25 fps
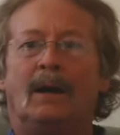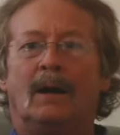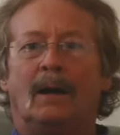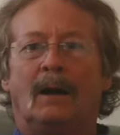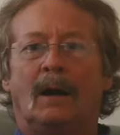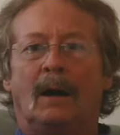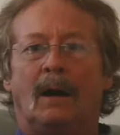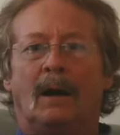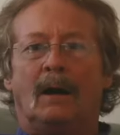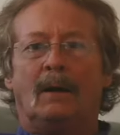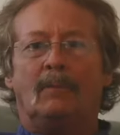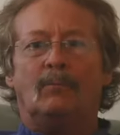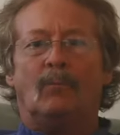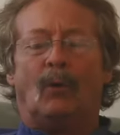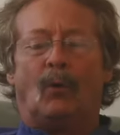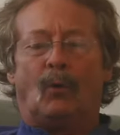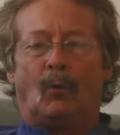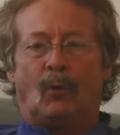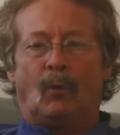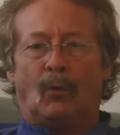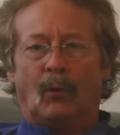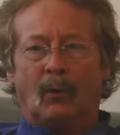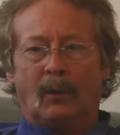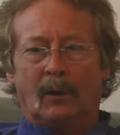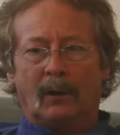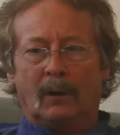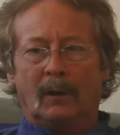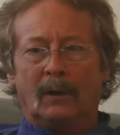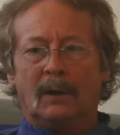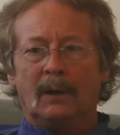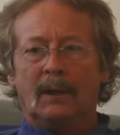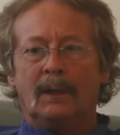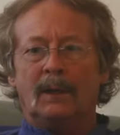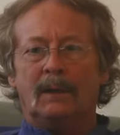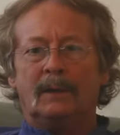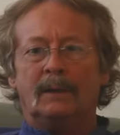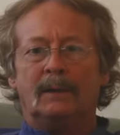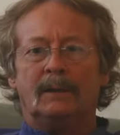or
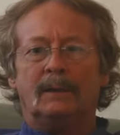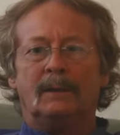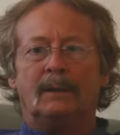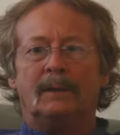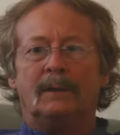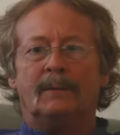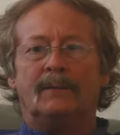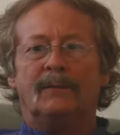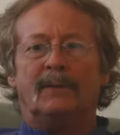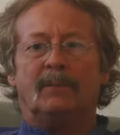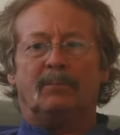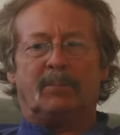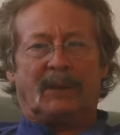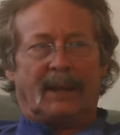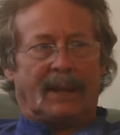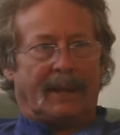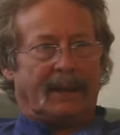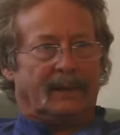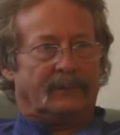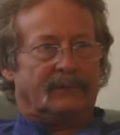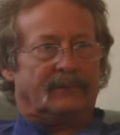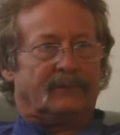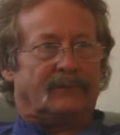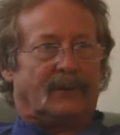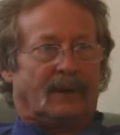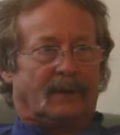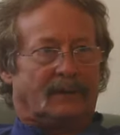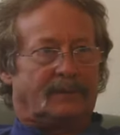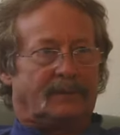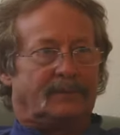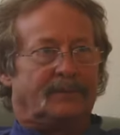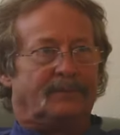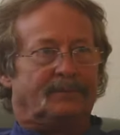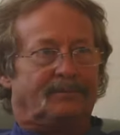the plan sucked.